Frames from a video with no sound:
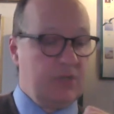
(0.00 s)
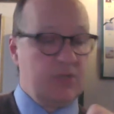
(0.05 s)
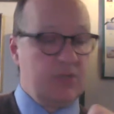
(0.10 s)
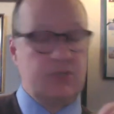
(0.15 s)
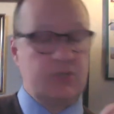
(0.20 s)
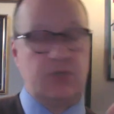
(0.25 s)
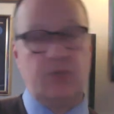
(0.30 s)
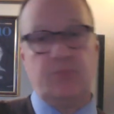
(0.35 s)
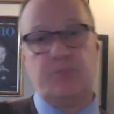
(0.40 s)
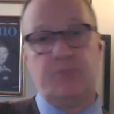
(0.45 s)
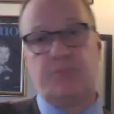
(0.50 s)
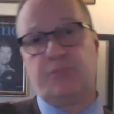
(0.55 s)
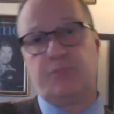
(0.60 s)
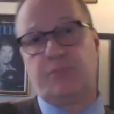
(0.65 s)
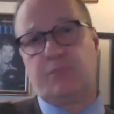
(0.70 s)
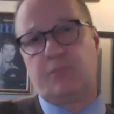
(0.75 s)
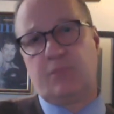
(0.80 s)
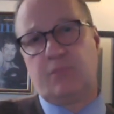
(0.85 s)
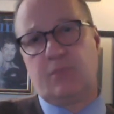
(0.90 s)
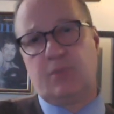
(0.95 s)
So,
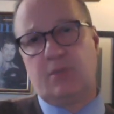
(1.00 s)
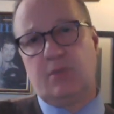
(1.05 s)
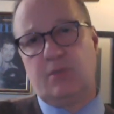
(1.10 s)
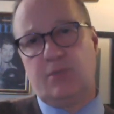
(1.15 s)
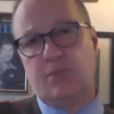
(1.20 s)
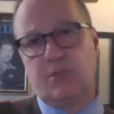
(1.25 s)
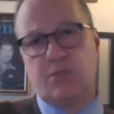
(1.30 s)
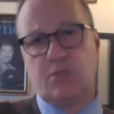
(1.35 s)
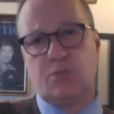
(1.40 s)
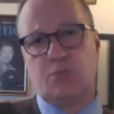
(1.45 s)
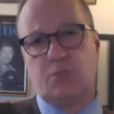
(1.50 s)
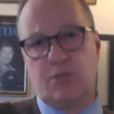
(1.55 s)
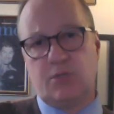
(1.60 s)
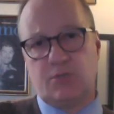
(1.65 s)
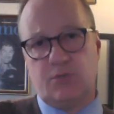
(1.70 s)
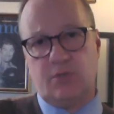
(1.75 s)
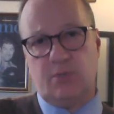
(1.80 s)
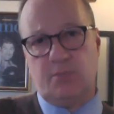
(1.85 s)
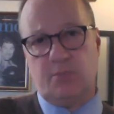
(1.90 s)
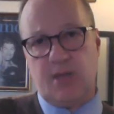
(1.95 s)
this is what
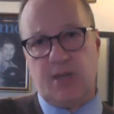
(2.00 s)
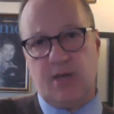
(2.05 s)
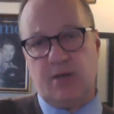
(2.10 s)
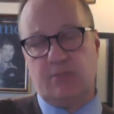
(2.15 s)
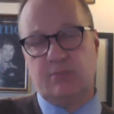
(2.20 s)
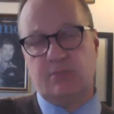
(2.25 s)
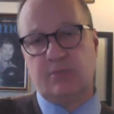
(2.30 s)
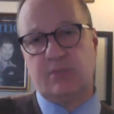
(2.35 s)
it's all about.